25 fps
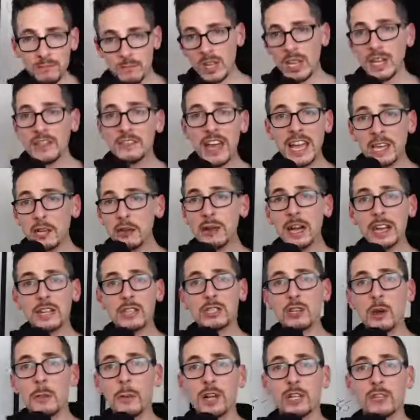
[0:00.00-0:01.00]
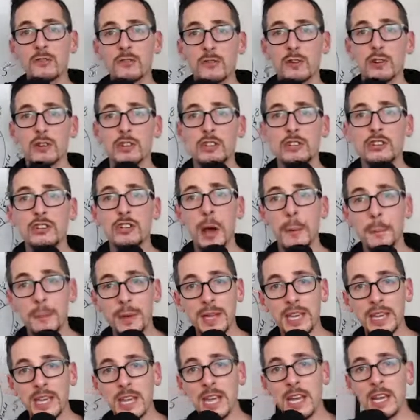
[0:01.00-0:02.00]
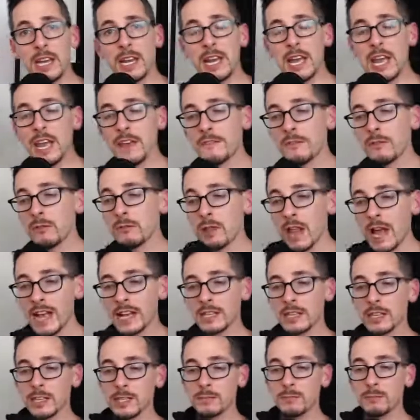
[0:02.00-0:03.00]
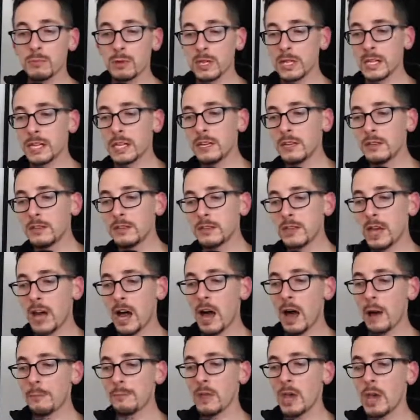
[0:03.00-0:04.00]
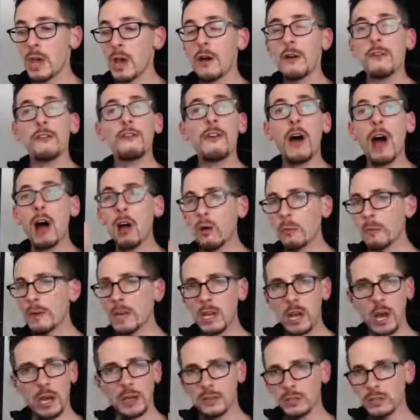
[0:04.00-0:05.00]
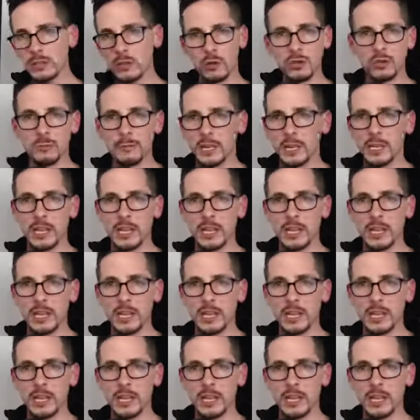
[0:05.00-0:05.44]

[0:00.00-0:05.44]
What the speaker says: Thank you guys so much for jumping in. If you like this, please follow me on social media.